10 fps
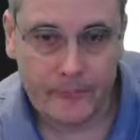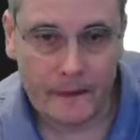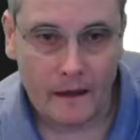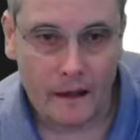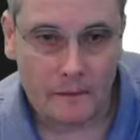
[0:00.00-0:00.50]

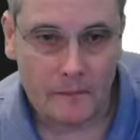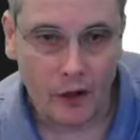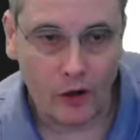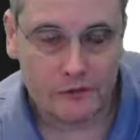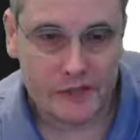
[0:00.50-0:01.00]

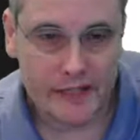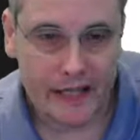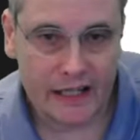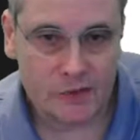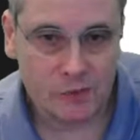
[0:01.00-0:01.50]
After
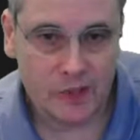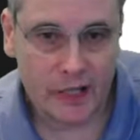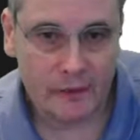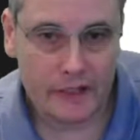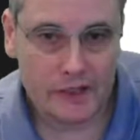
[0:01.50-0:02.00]
that, we'll
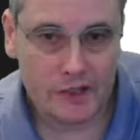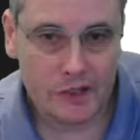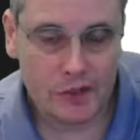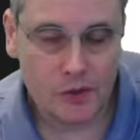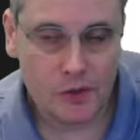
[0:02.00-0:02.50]
go
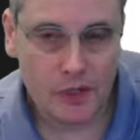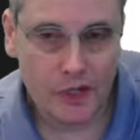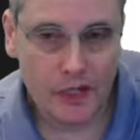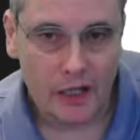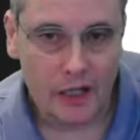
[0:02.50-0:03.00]
into
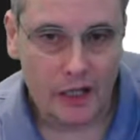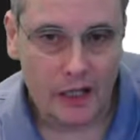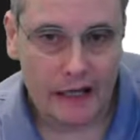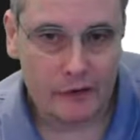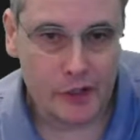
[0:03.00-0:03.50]

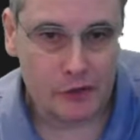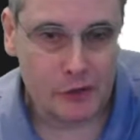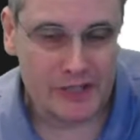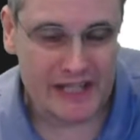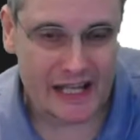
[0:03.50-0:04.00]
how you do
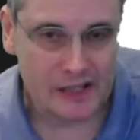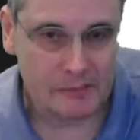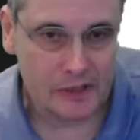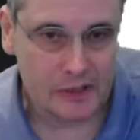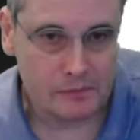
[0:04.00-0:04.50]

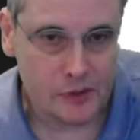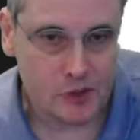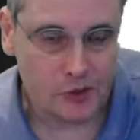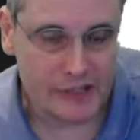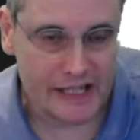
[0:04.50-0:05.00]
assessment,
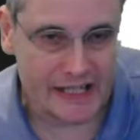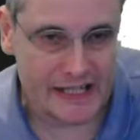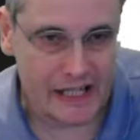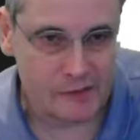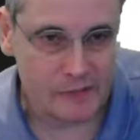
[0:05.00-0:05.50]
maturity
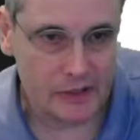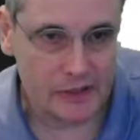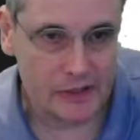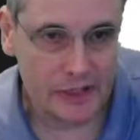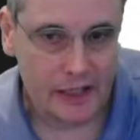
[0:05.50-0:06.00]

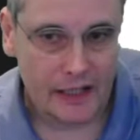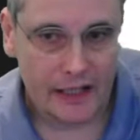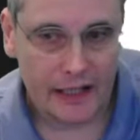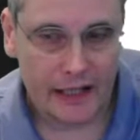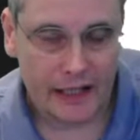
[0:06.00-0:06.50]
assessment,
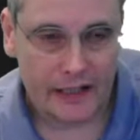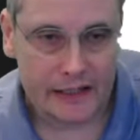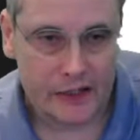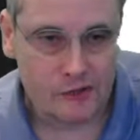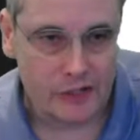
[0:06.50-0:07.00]
and
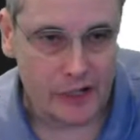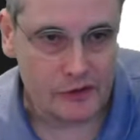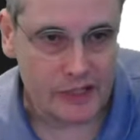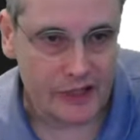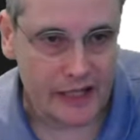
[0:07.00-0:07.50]

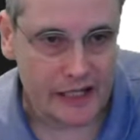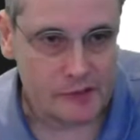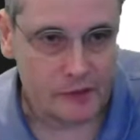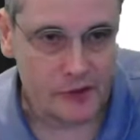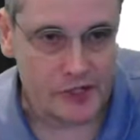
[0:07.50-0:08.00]
introducing the
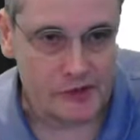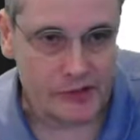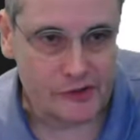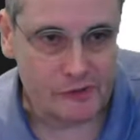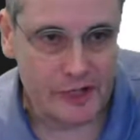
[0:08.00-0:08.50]
Enterprise
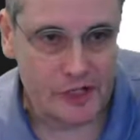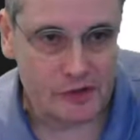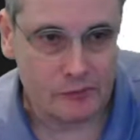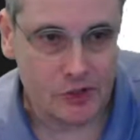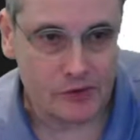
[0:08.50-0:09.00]

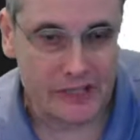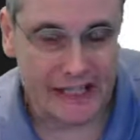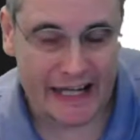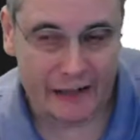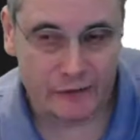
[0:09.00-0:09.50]
Transformation Maturity
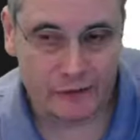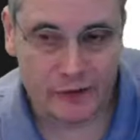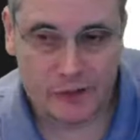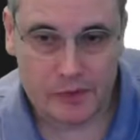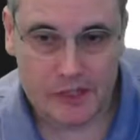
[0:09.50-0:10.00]

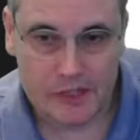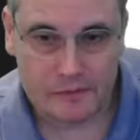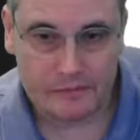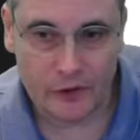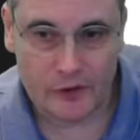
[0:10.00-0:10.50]
Canvas, which is a
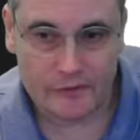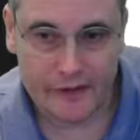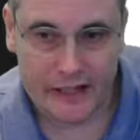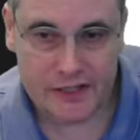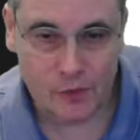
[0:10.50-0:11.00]
much
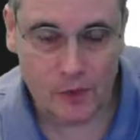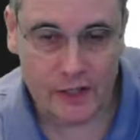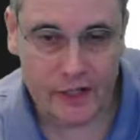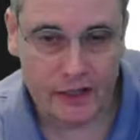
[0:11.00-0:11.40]
faster way